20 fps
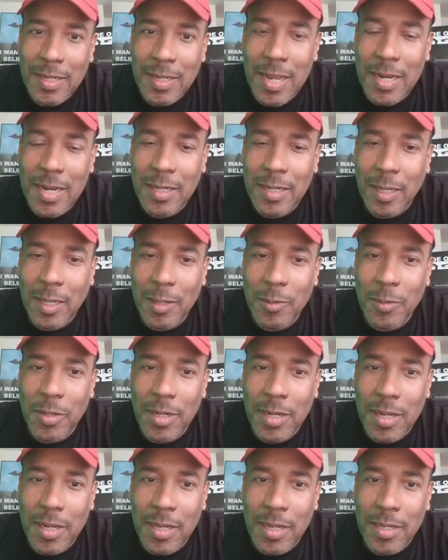that
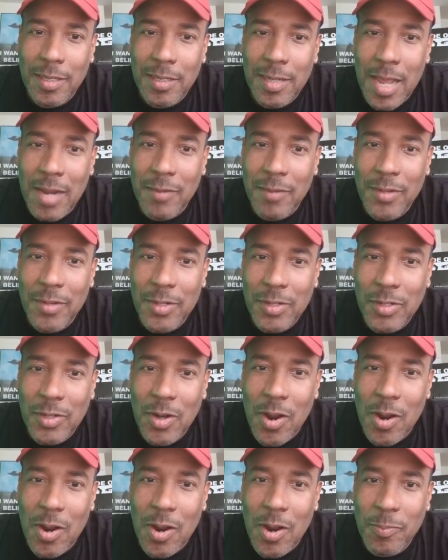included Donovan
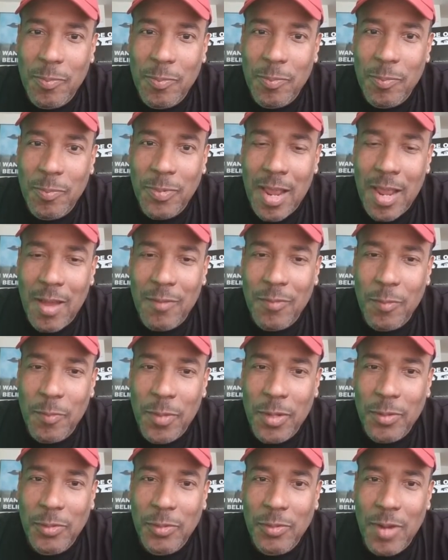Sharp and Alpha
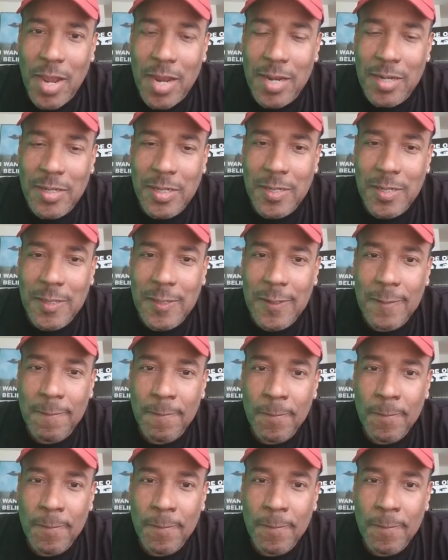Male Strategies.